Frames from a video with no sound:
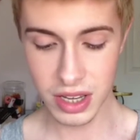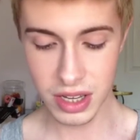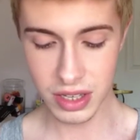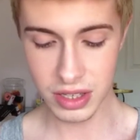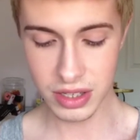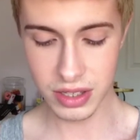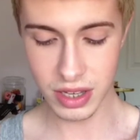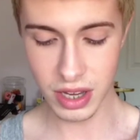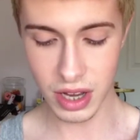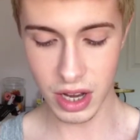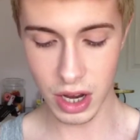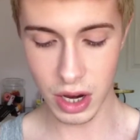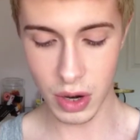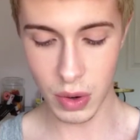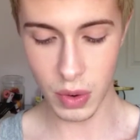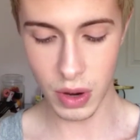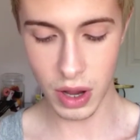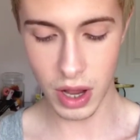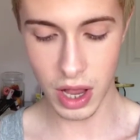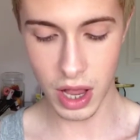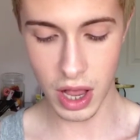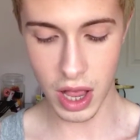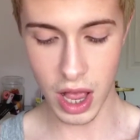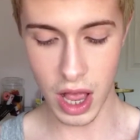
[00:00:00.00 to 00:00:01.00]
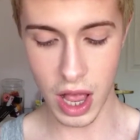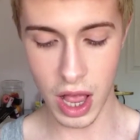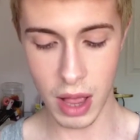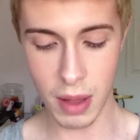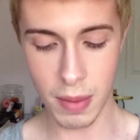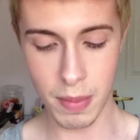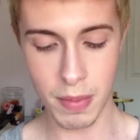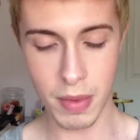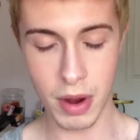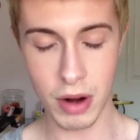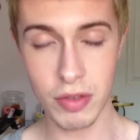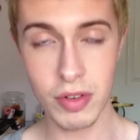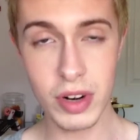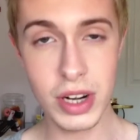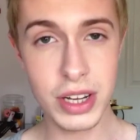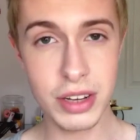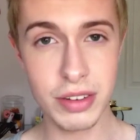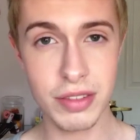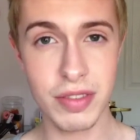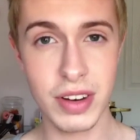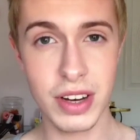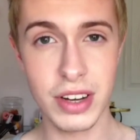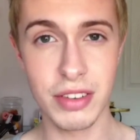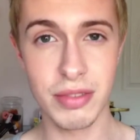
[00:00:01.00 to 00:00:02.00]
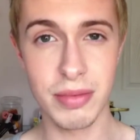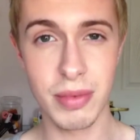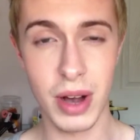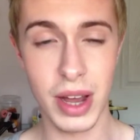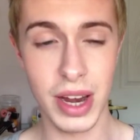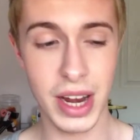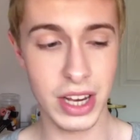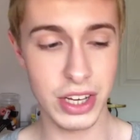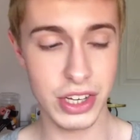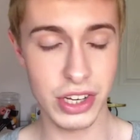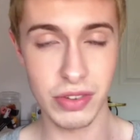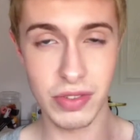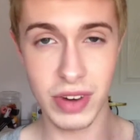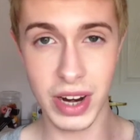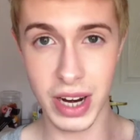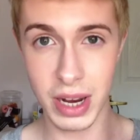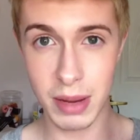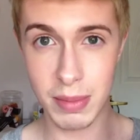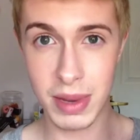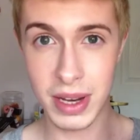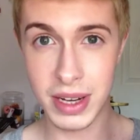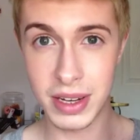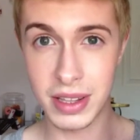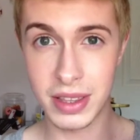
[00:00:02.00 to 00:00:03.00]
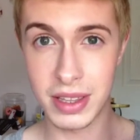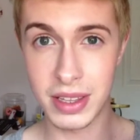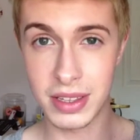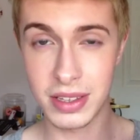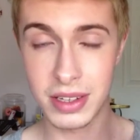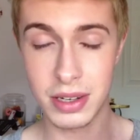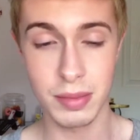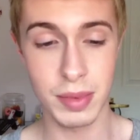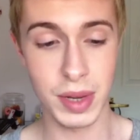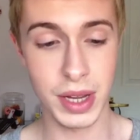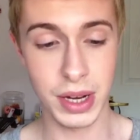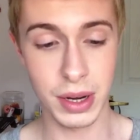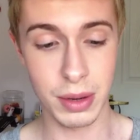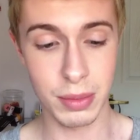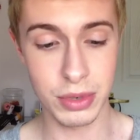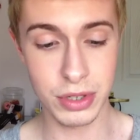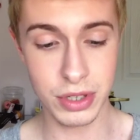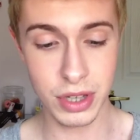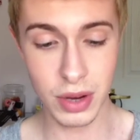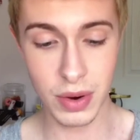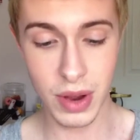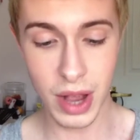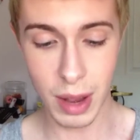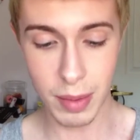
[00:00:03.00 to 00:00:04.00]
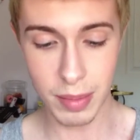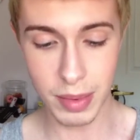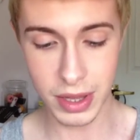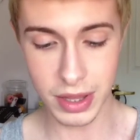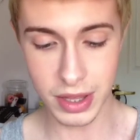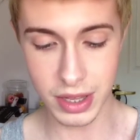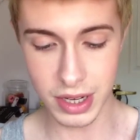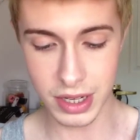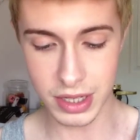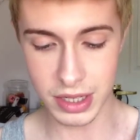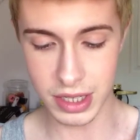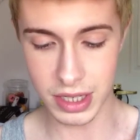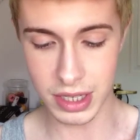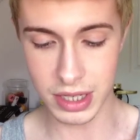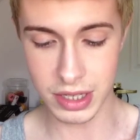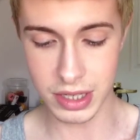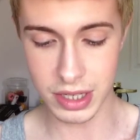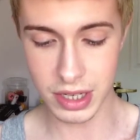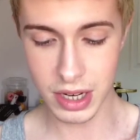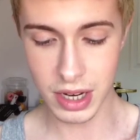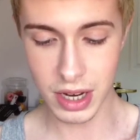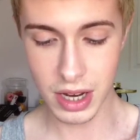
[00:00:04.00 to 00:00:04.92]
So a really good friend of mine actually recommended this to me, and I'm so happy that he did.